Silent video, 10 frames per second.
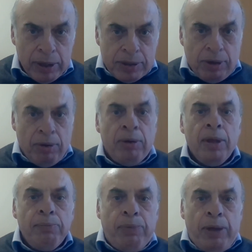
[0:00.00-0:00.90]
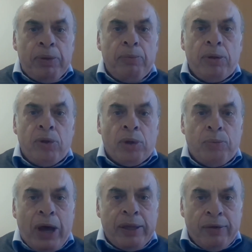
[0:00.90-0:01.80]
So people were not
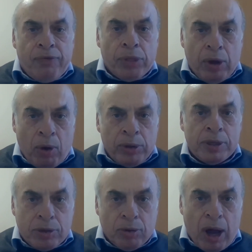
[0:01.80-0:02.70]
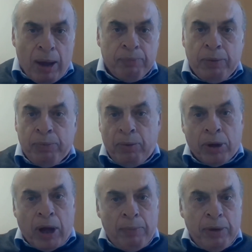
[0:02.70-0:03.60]
waiting for the orders to come. People were
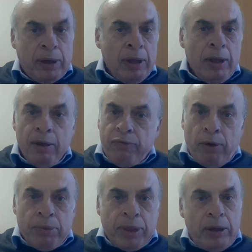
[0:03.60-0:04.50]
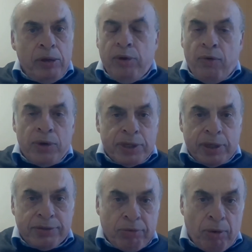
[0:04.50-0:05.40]
coming from the
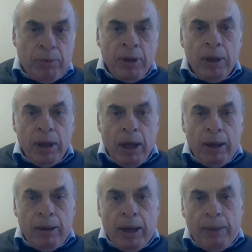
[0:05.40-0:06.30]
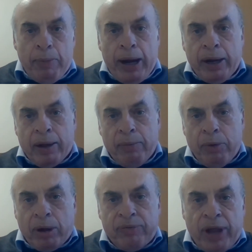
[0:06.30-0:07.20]
universities from America.
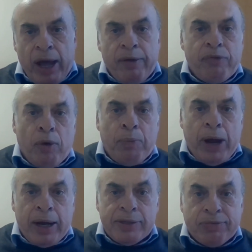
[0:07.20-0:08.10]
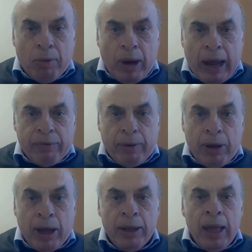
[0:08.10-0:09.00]
We were flying from Paris, from
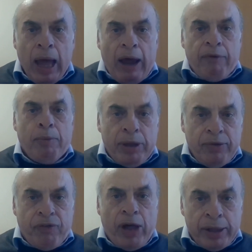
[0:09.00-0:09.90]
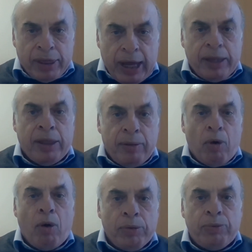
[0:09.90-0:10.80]
everywhere. Everybody felt that is the
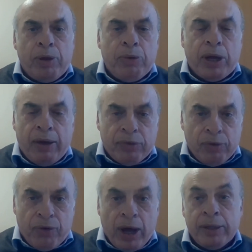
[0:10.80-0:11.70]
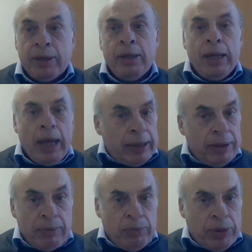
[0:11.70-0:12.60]
moment when we have to fight.
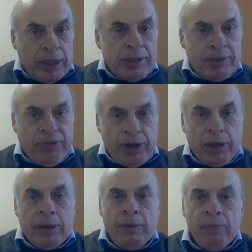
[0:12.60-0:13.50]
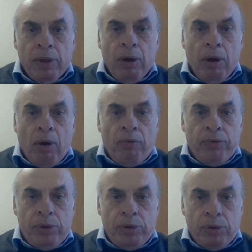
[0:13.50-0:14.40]
And with this feeling
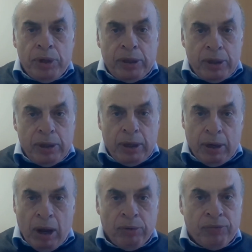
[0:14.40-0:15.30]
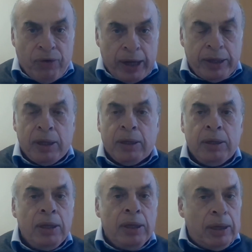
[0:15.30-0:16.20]
of unity around
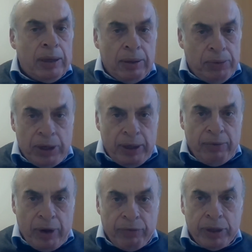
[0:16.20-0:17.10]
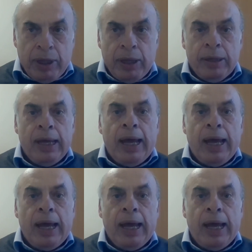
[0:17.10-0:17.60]
fighting, we live every day.